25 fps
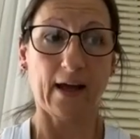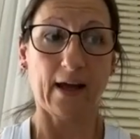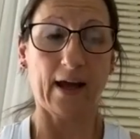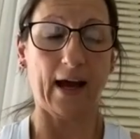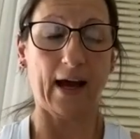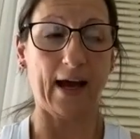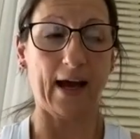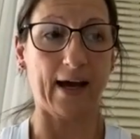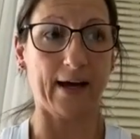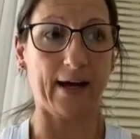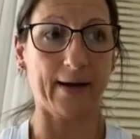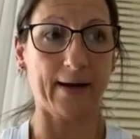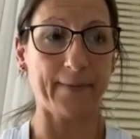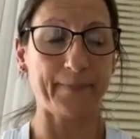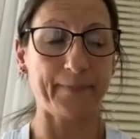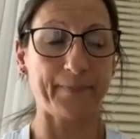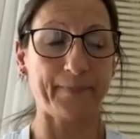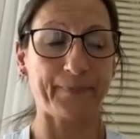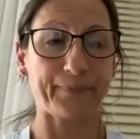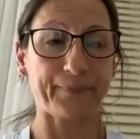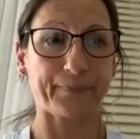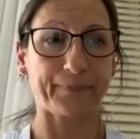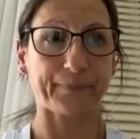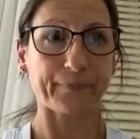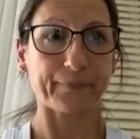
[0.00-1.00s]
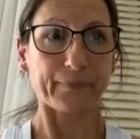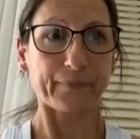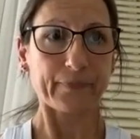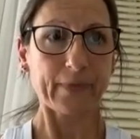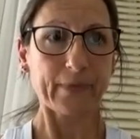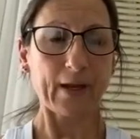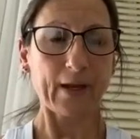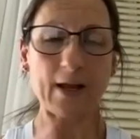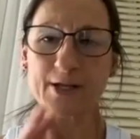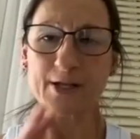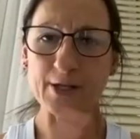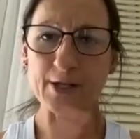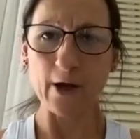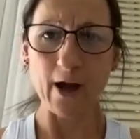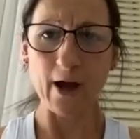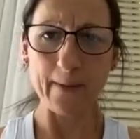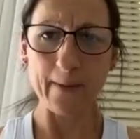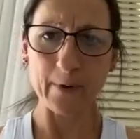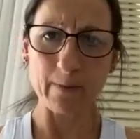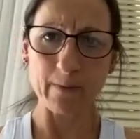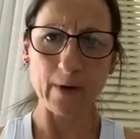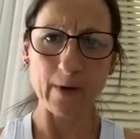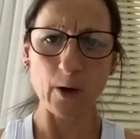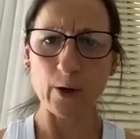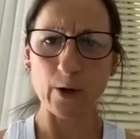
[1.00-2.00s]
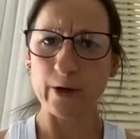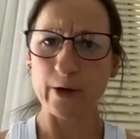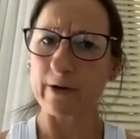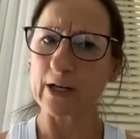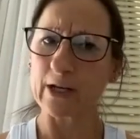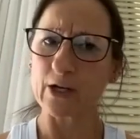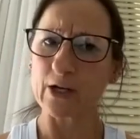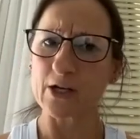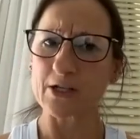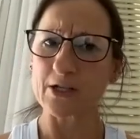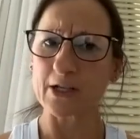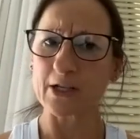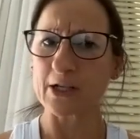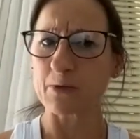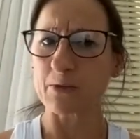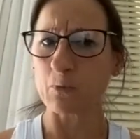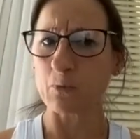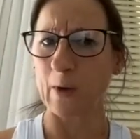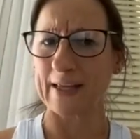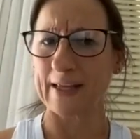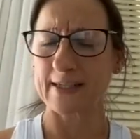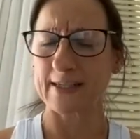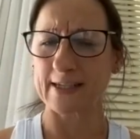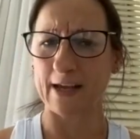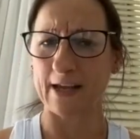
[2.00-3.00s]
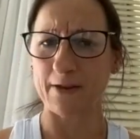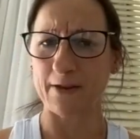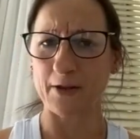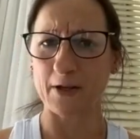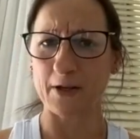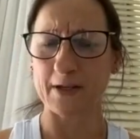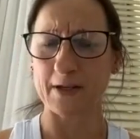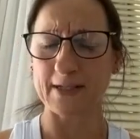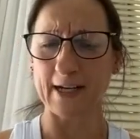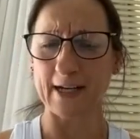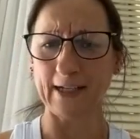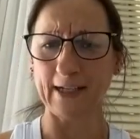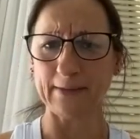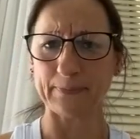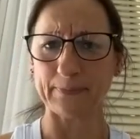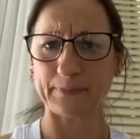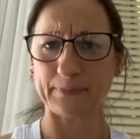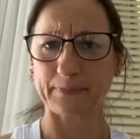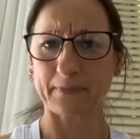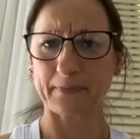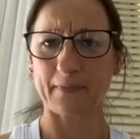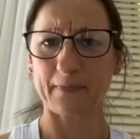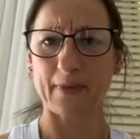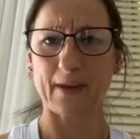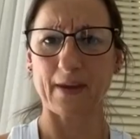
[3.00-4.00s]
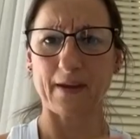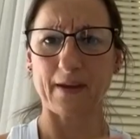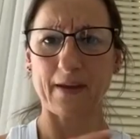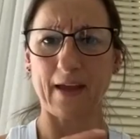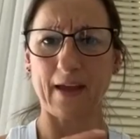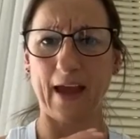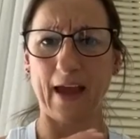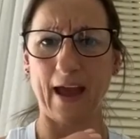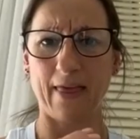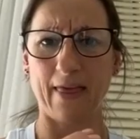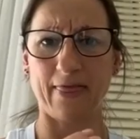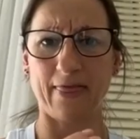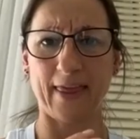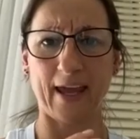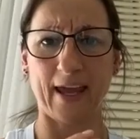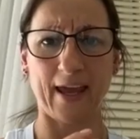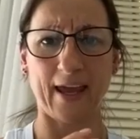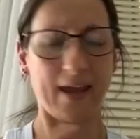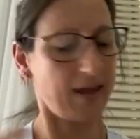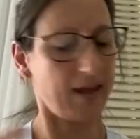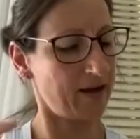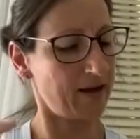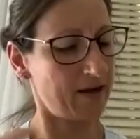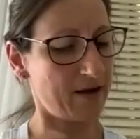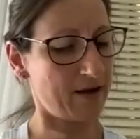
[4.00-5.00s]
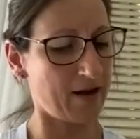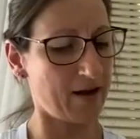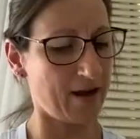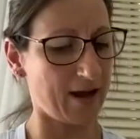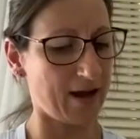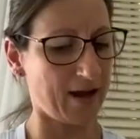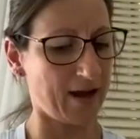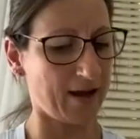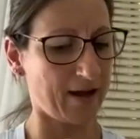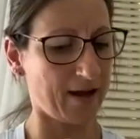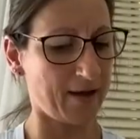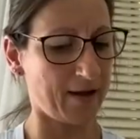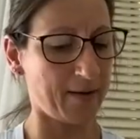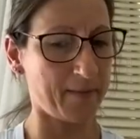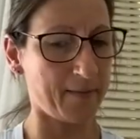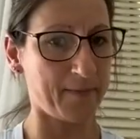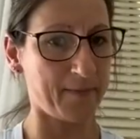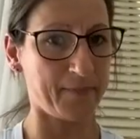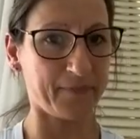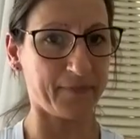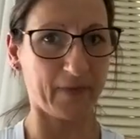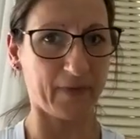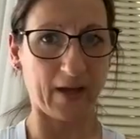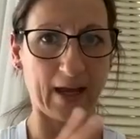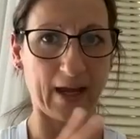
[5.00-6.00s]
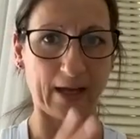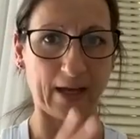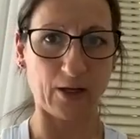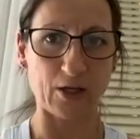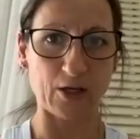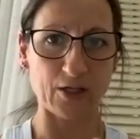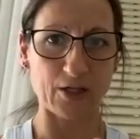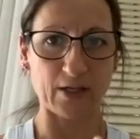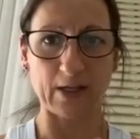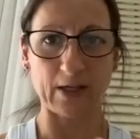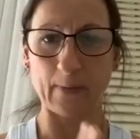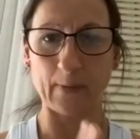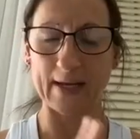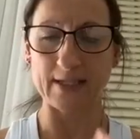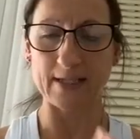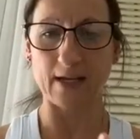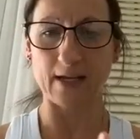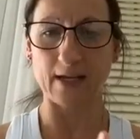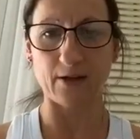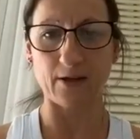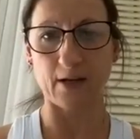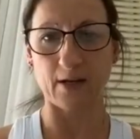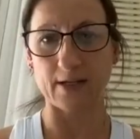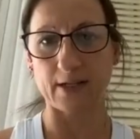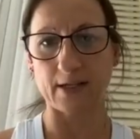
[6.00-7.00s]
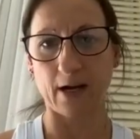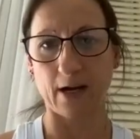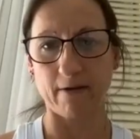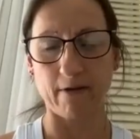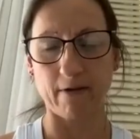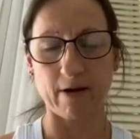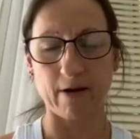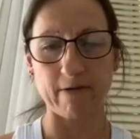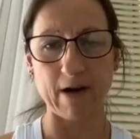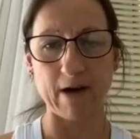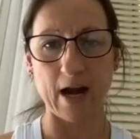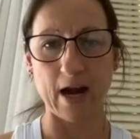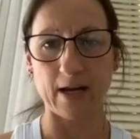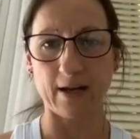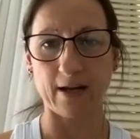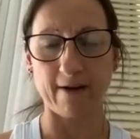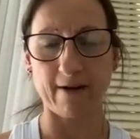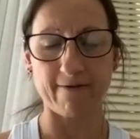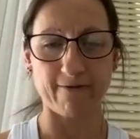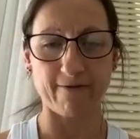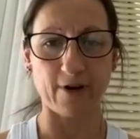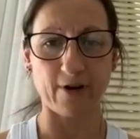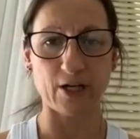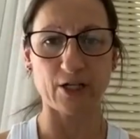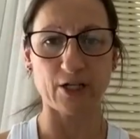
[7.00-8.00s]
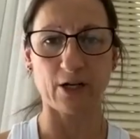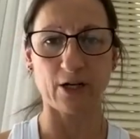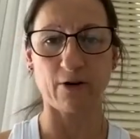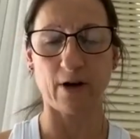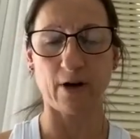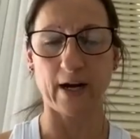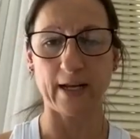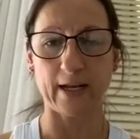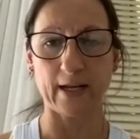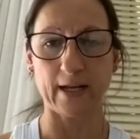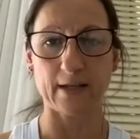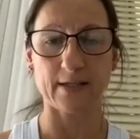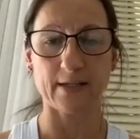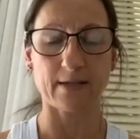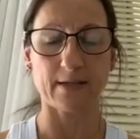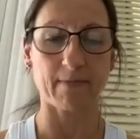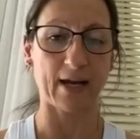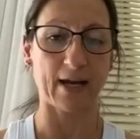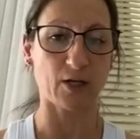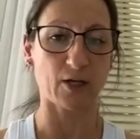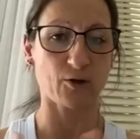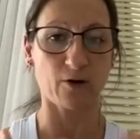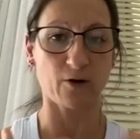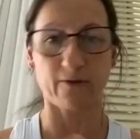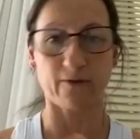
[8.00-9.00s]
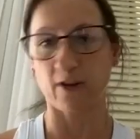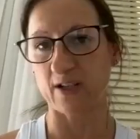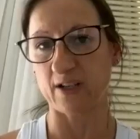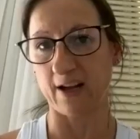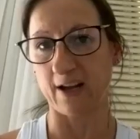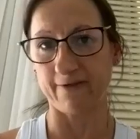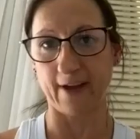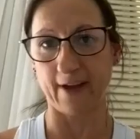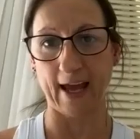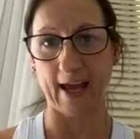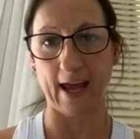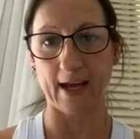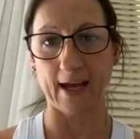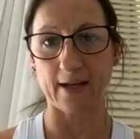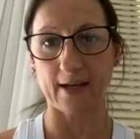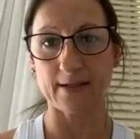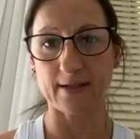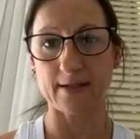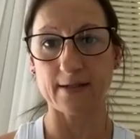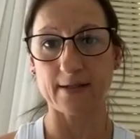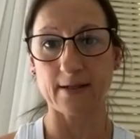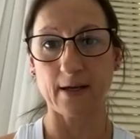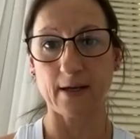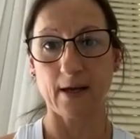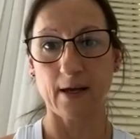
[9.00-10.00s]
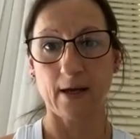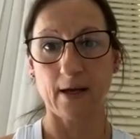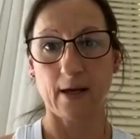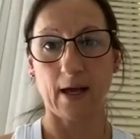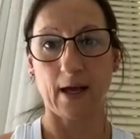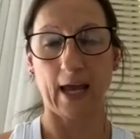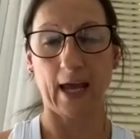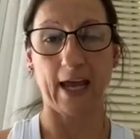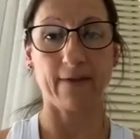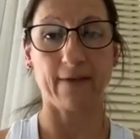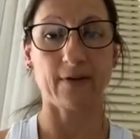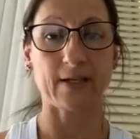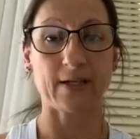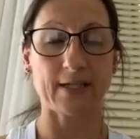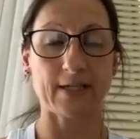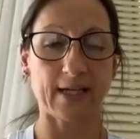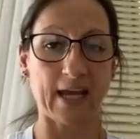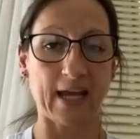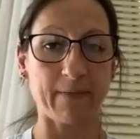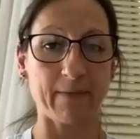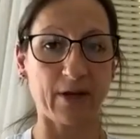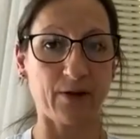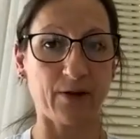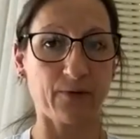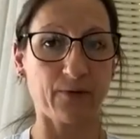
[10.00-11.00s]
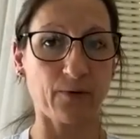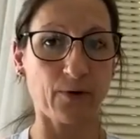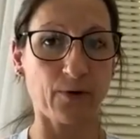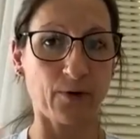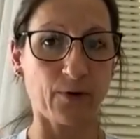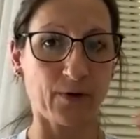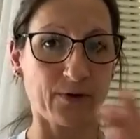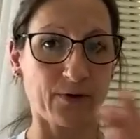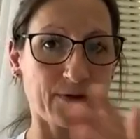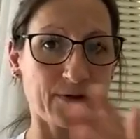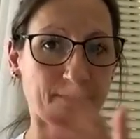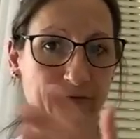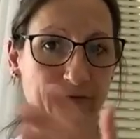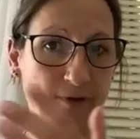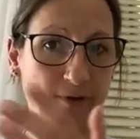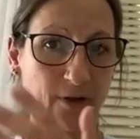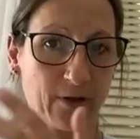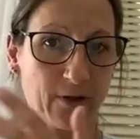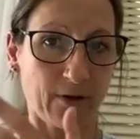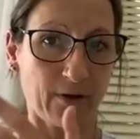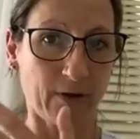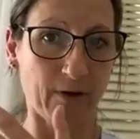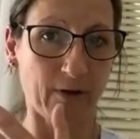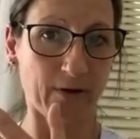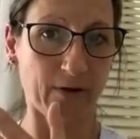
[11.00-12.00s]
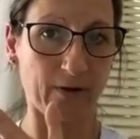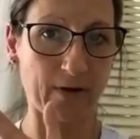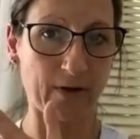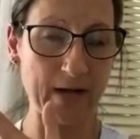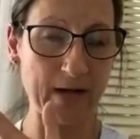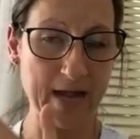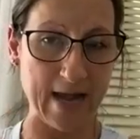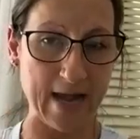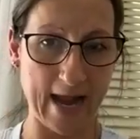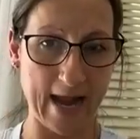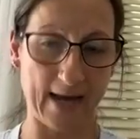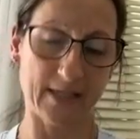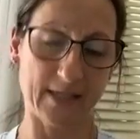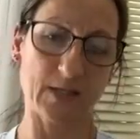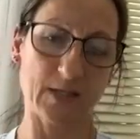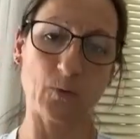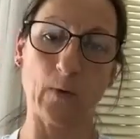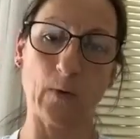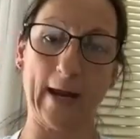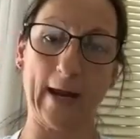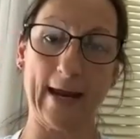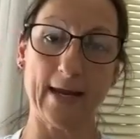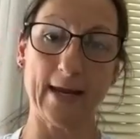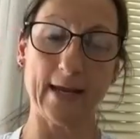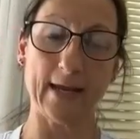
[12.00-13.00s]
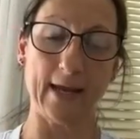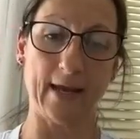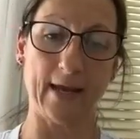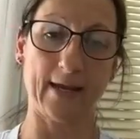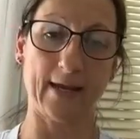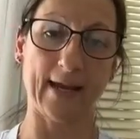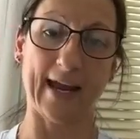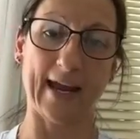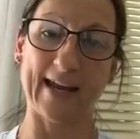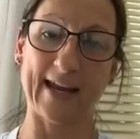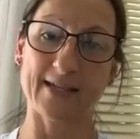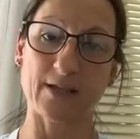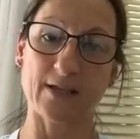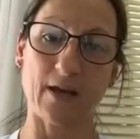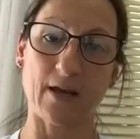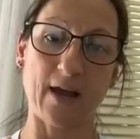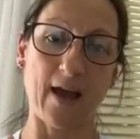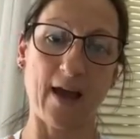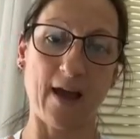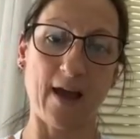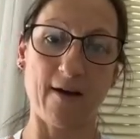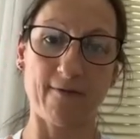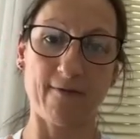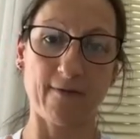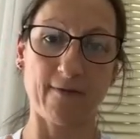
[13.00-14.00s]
So I put my order in usually Wednesday, Thursday. And then, usually Wednesday, Thursday, I run around and get fresh ingredients and make sure I've got enough eggs, even to get me through to follow next week in case I have